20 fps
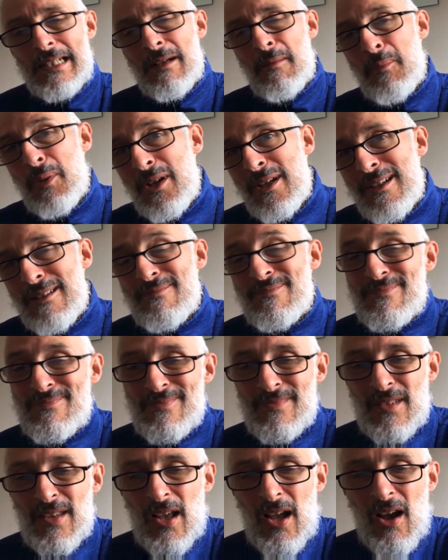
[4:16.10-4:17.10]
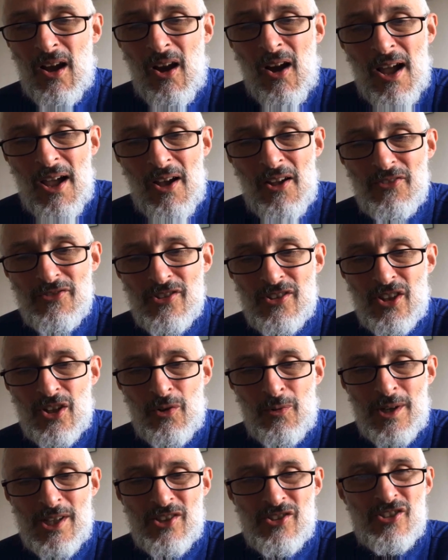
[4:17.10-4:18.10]
But I answered the
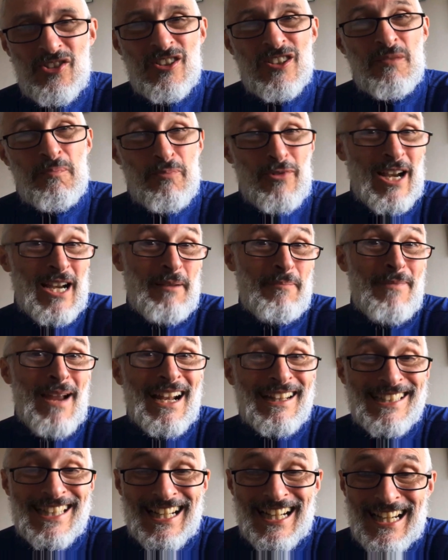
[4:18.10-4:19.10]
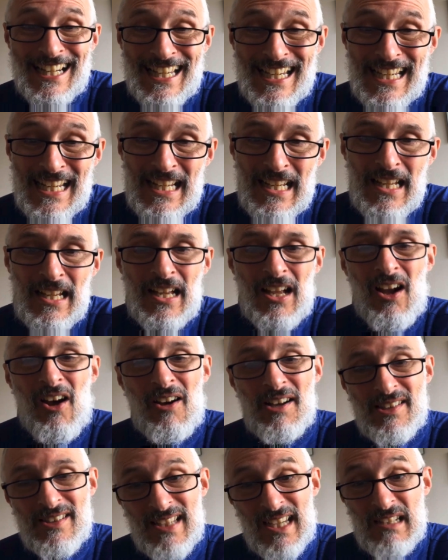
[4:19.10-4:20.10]
questions pragmatically.
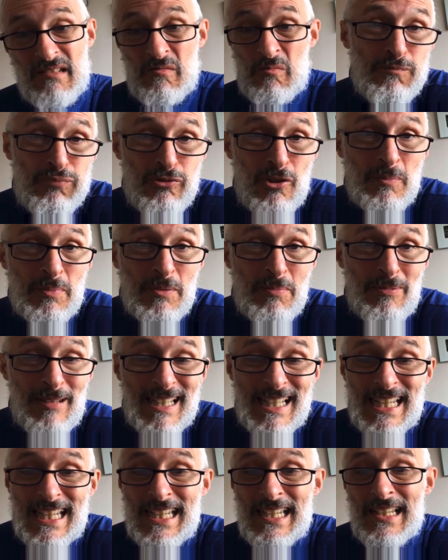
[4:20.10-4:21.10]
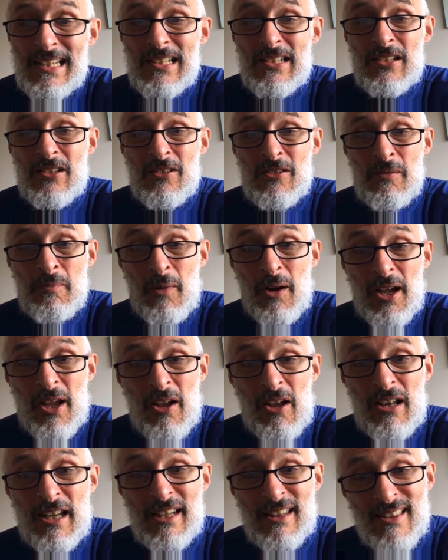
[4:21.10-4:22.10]
I said probably my
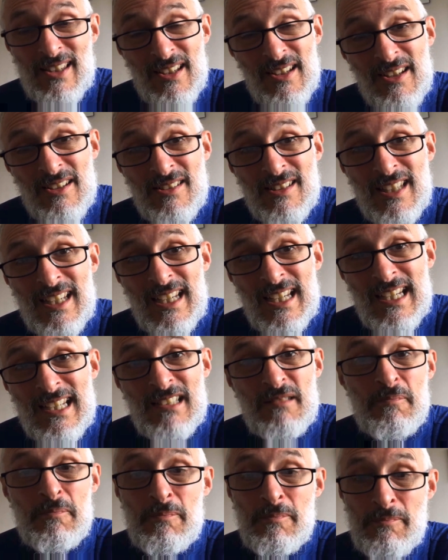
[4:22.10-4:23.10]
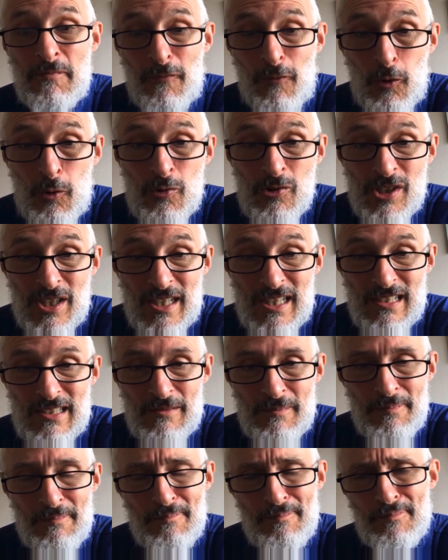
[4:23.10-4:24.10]
early 30s and
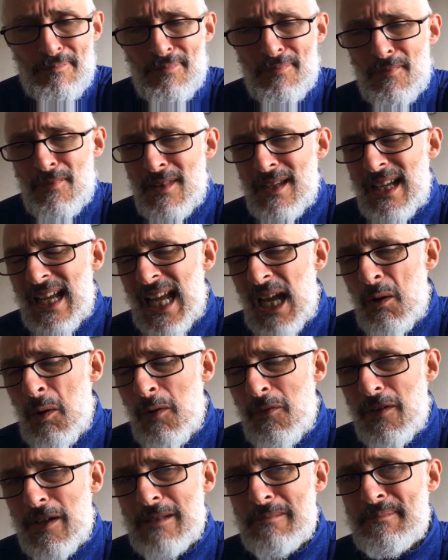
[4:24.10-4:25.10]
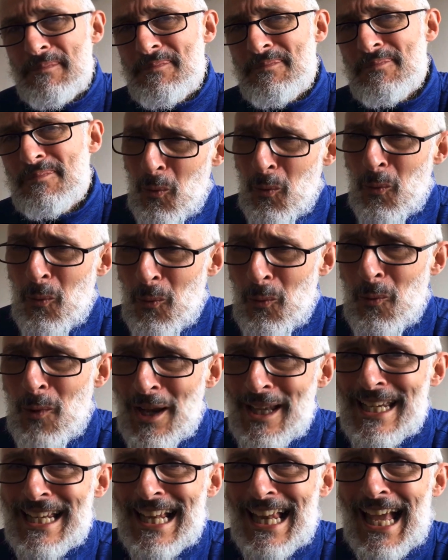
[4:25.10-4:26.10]
40s. However,
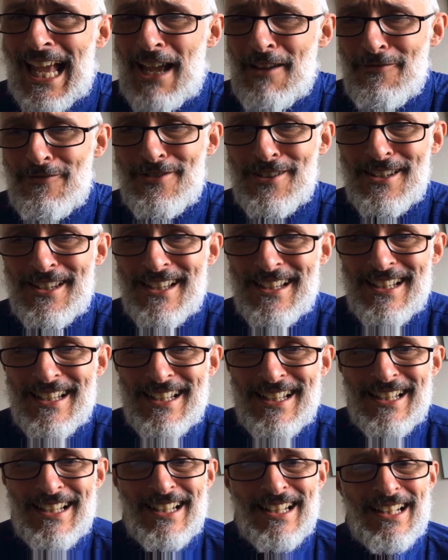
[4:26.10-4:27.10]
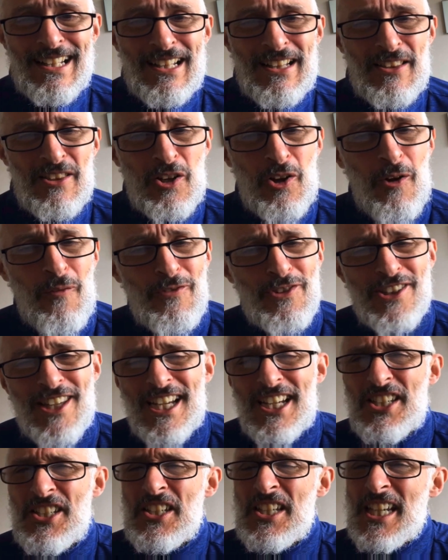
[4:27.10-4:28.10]
when he left, the
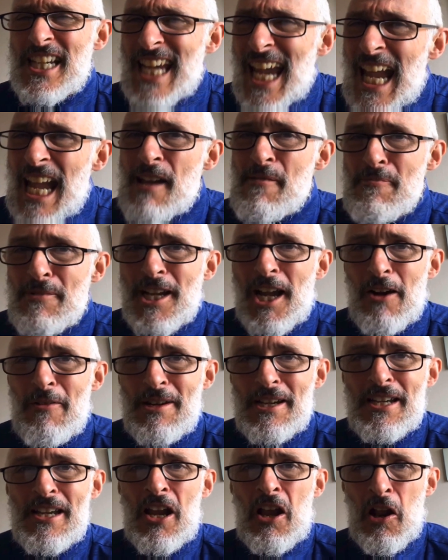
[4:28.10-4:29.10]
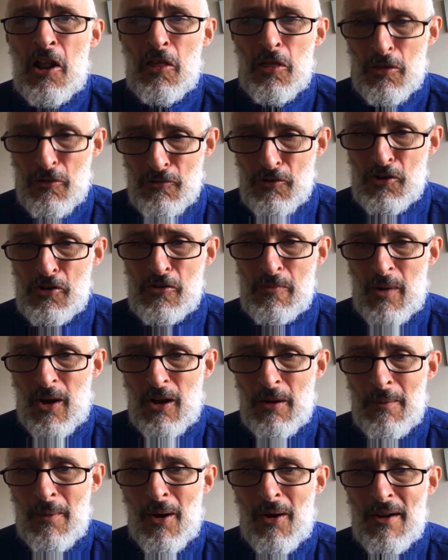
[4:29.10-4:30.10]
conversation kept going through
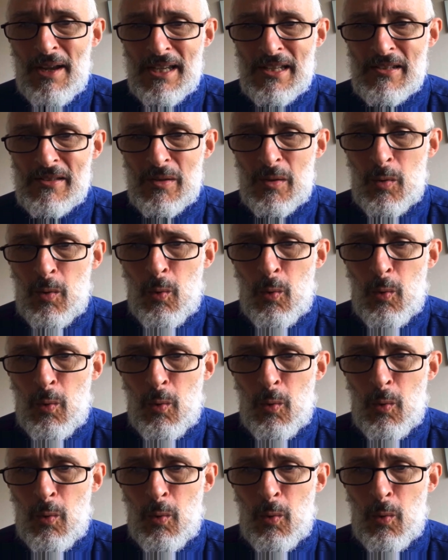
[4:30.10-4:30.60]
my mind.